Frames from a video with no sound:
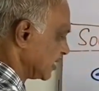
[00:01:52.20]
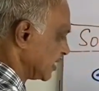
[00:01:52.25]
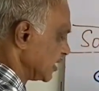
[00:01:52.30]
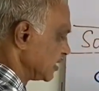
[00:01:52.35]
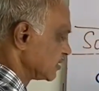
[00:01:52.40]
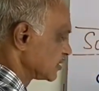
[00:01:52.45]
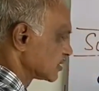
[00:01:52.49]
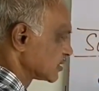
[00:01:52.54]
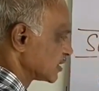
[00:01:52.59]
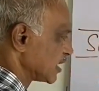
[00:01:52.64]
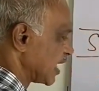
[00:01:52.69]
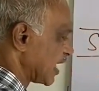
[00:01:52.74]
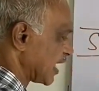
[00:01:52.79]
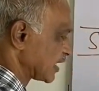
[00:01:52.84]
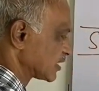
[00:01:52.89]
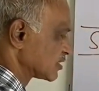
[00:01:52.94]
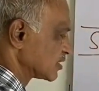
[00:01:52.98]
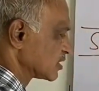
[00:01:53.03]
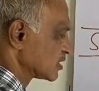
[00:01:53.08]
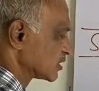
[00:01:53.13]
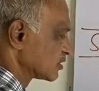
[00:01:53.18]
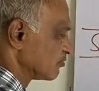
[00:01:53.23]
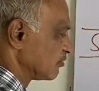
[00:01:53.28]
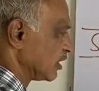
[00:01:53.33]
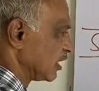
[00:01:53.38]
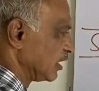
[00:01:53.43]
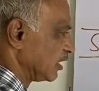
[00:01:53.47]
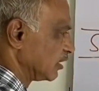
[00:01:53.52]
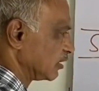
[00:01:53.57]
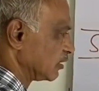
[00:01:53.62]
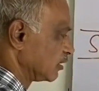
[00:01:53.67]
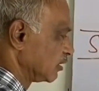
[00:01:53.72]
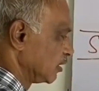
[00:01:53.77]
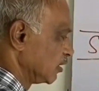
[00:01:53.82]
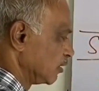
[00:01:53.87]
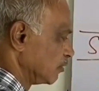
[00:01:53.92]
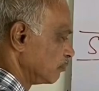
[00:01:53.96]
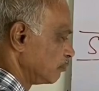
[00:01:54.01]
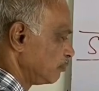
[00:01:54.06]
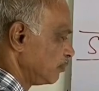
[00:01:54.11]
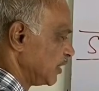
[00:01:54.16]
as x square
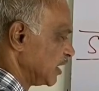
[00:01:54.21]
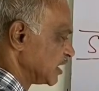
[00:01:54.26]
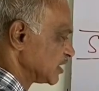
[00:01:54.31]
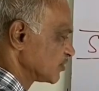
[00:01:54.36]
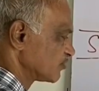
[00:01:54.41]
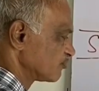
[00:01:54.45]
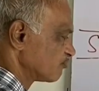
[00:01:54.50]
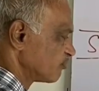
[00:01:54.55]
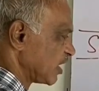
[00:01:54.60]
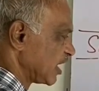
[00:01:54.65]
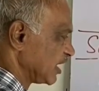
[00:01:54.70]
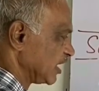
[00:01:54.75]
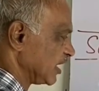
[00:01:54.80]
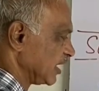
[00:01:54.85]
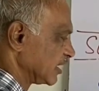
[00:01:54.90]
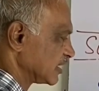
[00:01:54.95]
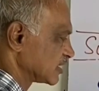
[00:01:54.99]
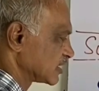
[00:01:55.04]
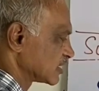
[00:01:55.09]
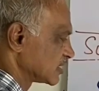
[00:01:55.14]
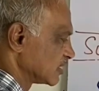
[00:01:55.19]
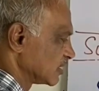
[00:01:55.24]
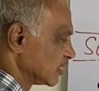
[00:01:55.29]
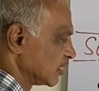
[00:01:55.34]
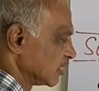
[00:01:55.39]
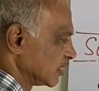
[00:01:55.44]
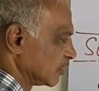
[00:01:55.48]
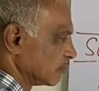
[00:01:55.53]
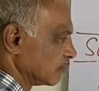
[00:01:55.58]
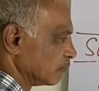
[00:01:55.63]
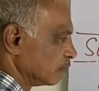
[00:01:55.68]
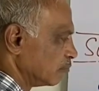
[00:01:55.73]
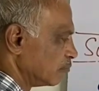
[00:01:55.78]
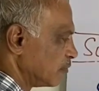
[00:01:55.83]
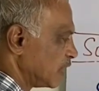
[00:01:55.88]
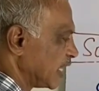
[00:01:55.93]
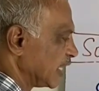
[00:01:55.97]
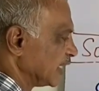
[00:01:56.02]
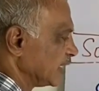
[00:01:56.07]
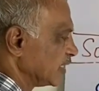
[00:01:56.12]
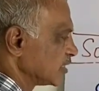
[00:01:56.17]
plus 5x
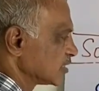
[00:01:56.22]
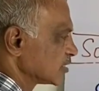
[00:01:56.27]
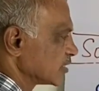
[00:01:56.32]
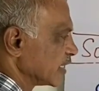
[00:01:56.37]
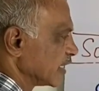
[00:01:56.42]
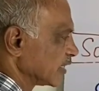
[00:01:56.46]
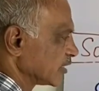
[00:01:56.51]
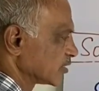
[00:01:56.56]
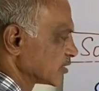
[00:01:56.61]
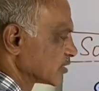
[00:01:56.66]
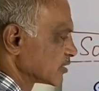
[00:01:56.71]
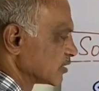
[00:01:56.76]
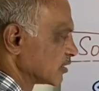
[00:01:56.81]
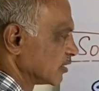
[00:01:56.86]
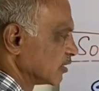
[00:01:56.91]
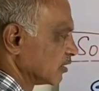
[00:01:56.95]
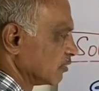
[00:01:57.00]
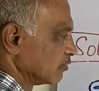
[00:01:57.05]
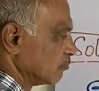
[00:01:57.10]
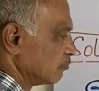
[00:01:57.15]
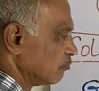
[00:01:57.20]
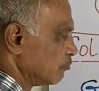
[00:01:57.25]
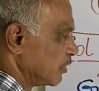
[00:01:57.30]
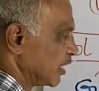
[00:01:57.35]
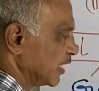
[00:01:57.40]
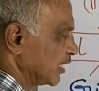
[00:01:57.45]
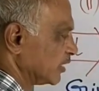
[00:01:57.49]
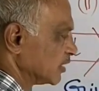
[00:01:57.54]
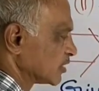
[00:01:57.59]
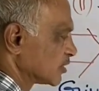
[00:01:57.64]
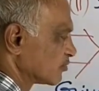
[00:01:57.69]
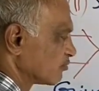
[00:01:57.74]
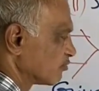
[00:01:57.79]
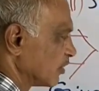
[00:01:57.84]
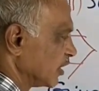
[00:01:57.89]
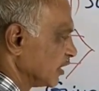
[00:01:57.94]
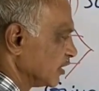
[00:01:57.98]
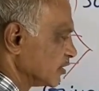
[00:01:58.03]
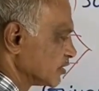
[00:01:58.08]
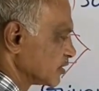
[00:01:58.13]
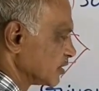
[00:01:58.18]
minus x minus 5
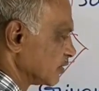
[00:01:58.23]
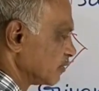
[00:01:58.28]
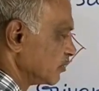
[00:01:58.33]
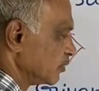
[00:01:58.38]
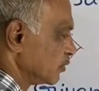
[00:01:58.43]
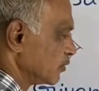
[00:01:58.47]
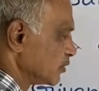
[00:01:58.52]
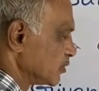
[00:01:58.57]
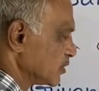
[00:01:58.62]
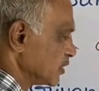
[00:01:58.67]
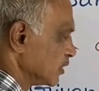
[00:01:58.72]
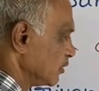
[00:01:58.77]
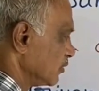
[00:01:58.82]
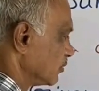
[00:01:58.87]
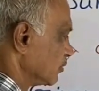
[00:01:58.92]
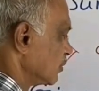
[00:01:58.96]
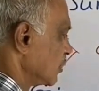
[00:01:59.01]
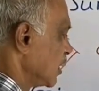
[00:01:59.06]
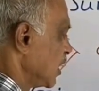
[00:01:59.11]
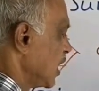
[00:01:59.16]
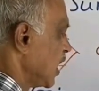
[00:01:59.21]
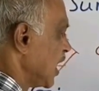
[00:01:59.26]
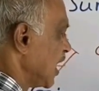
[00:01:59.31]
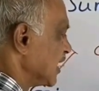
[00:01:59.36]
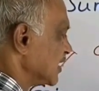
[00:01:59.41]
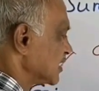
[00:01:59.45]
is equal to 0. I